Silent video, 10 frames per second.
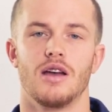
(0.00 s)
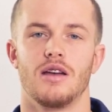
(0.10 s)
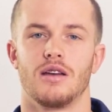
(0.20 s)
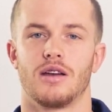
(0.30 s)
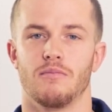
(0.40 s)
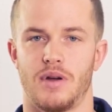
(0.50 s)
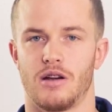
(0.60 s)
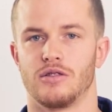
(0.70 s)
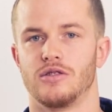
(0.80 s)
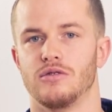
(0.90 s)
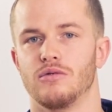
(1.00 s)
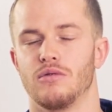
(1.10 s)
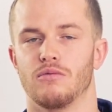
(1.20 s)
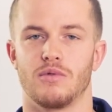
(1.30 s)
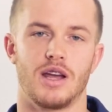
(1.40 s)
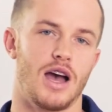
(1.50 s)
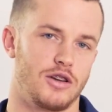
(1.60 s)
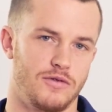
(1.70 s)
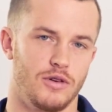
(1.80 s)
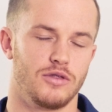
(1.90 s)
compared to
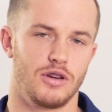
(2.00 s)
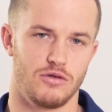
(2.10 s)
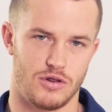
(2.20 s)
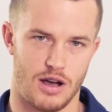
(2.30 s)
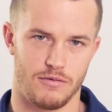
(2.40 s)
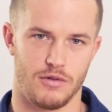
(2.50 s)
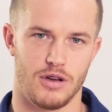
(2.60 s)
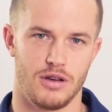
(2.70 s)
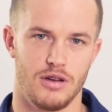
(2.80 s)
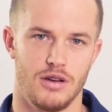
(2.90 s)
re-asphalting your driveway.